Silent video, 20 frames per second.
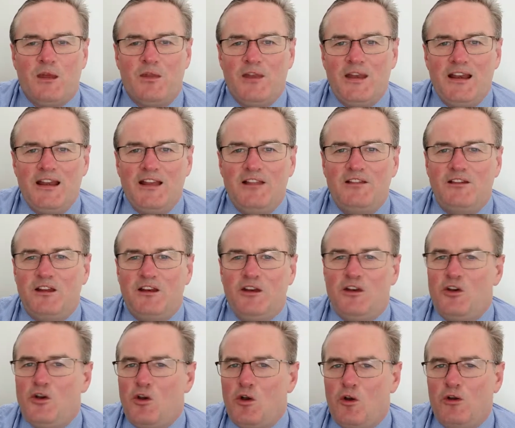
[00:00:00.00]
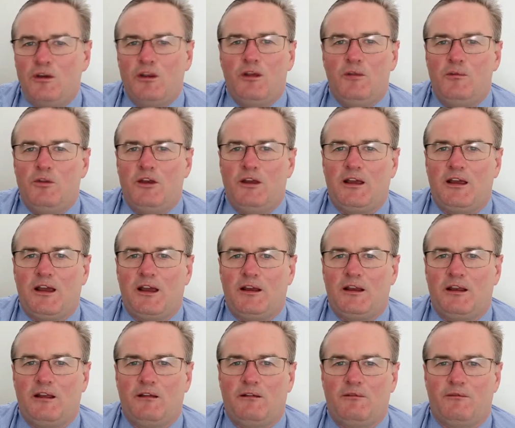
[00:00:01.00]
then consider not
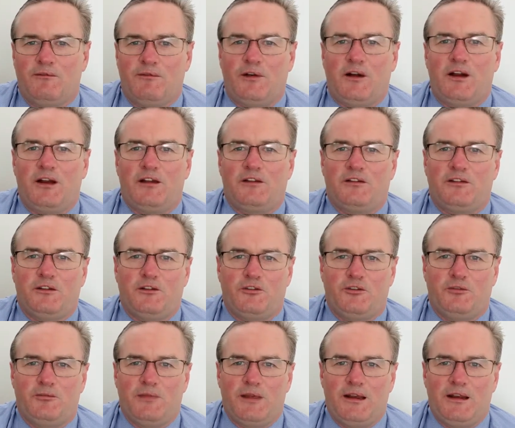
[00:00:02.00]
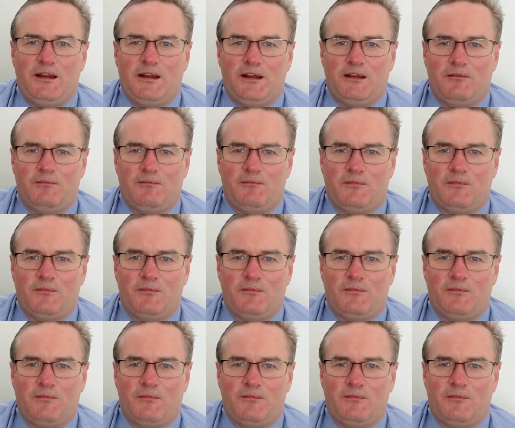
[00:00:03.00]
communicating via social media.